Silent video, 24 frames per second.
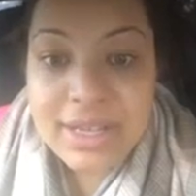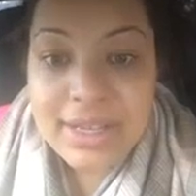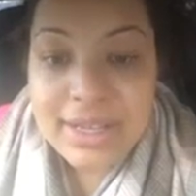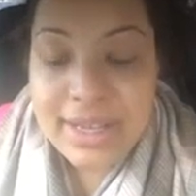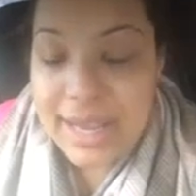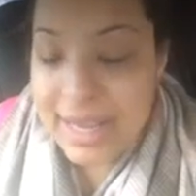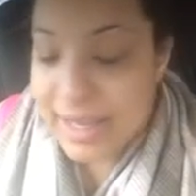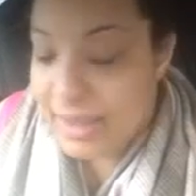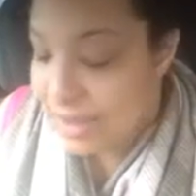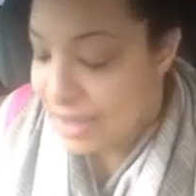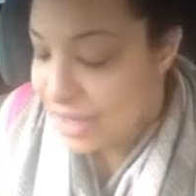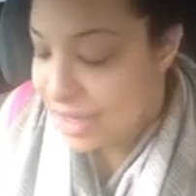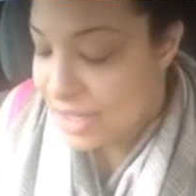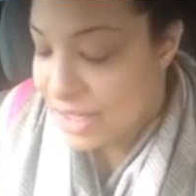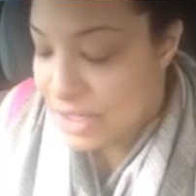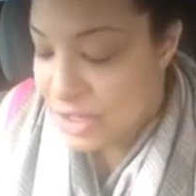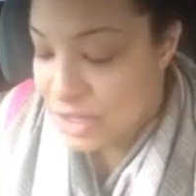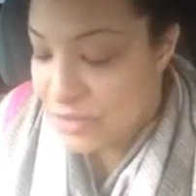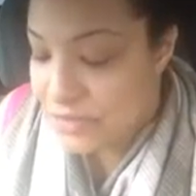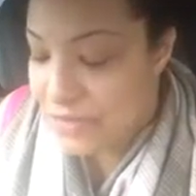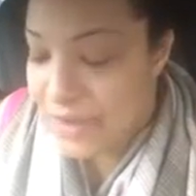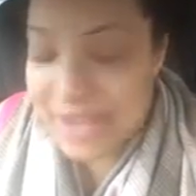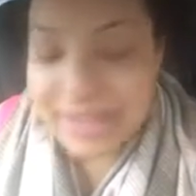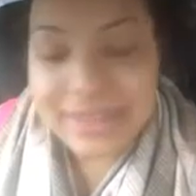Anthony, did
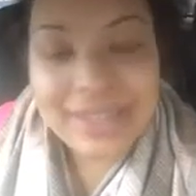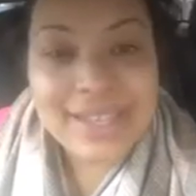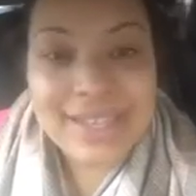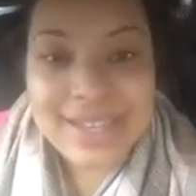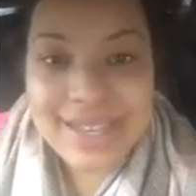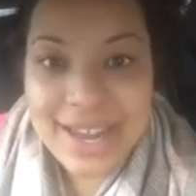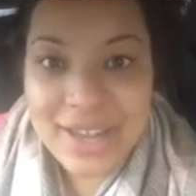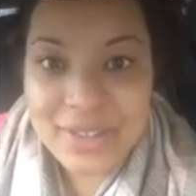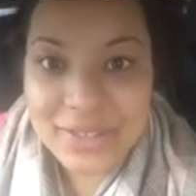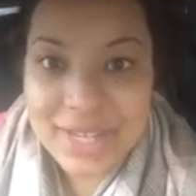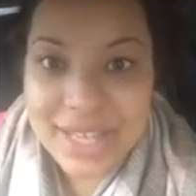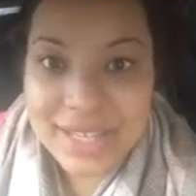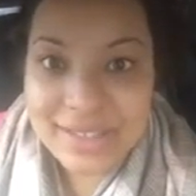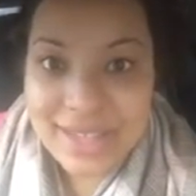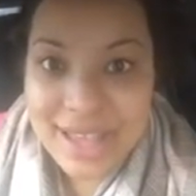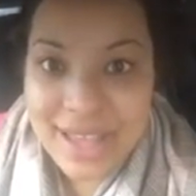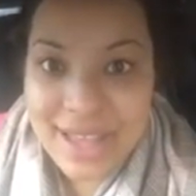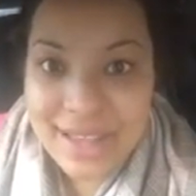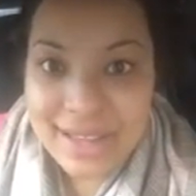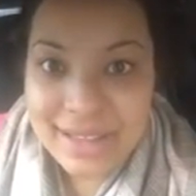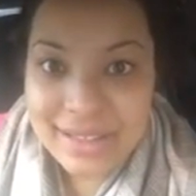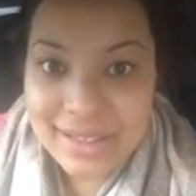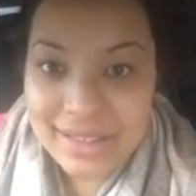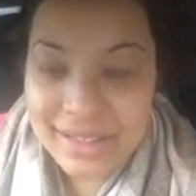you finally get out that
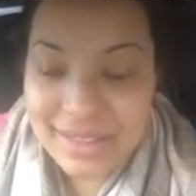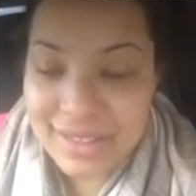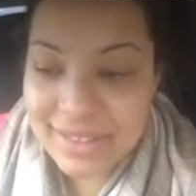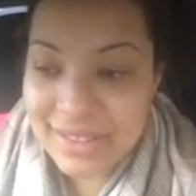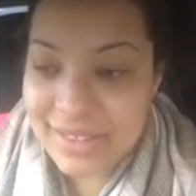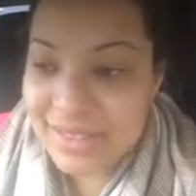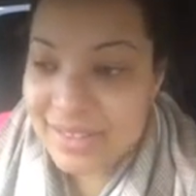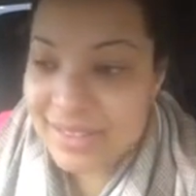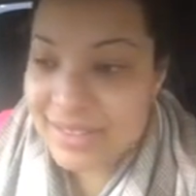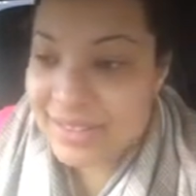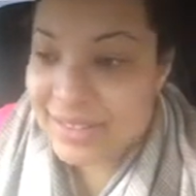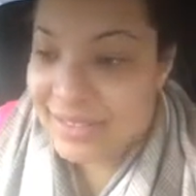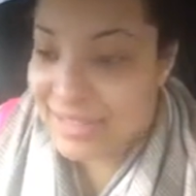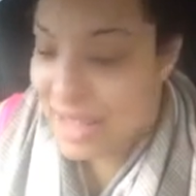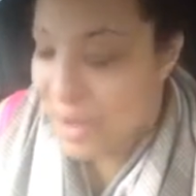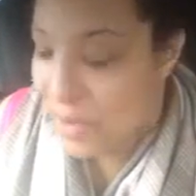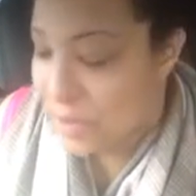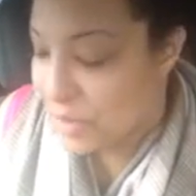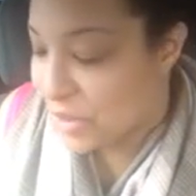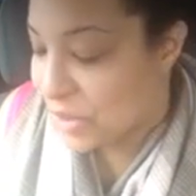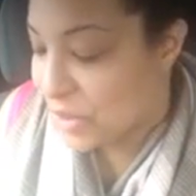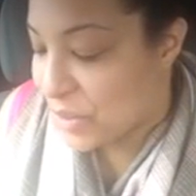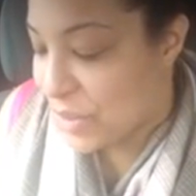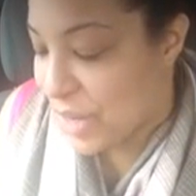line? That
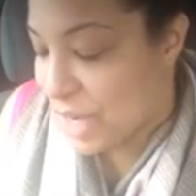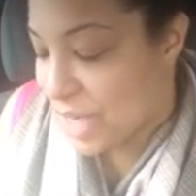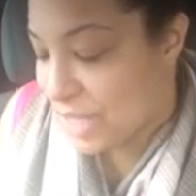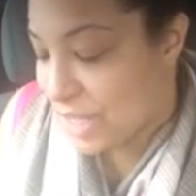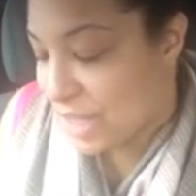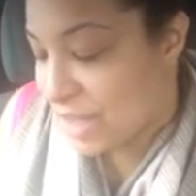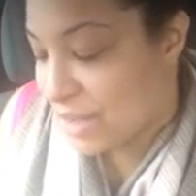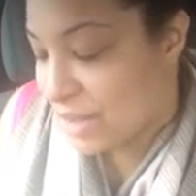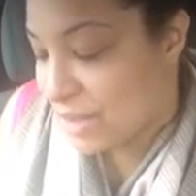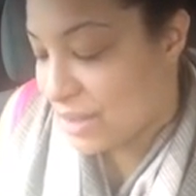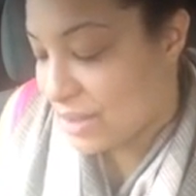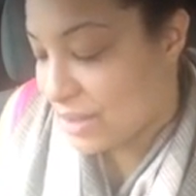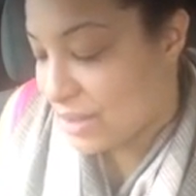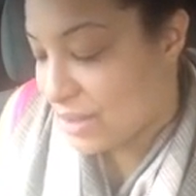was crazy.